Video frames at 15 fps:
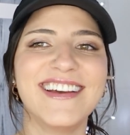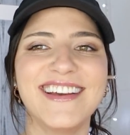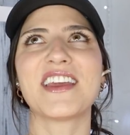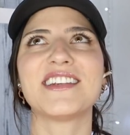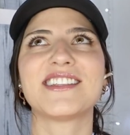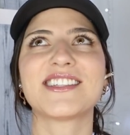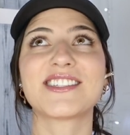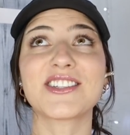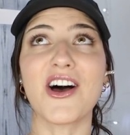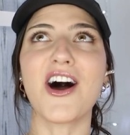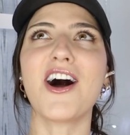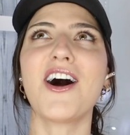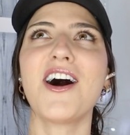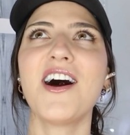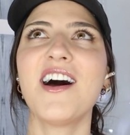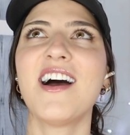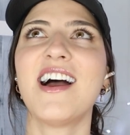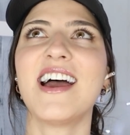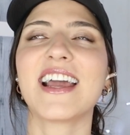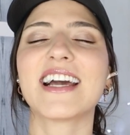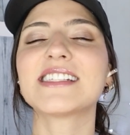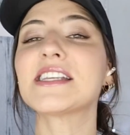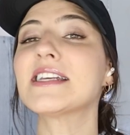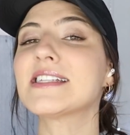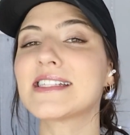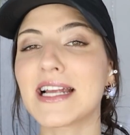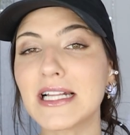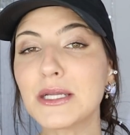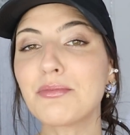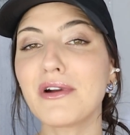they saw because they
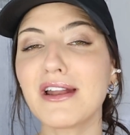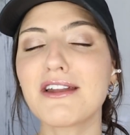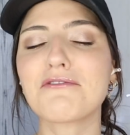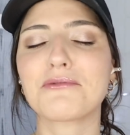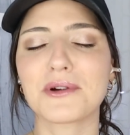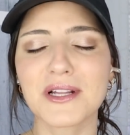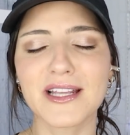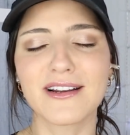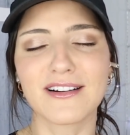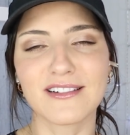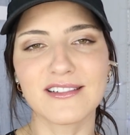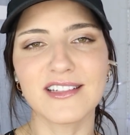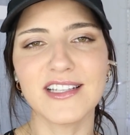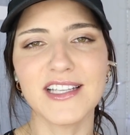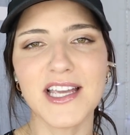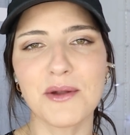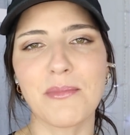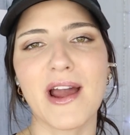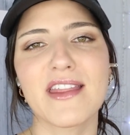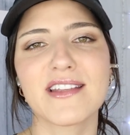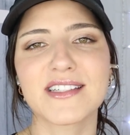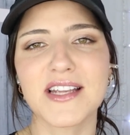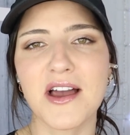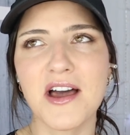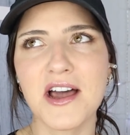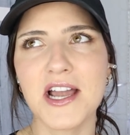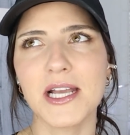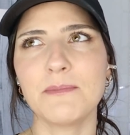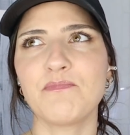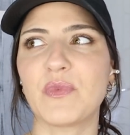celebrated really early and by the
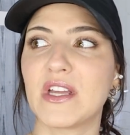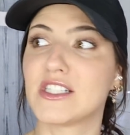time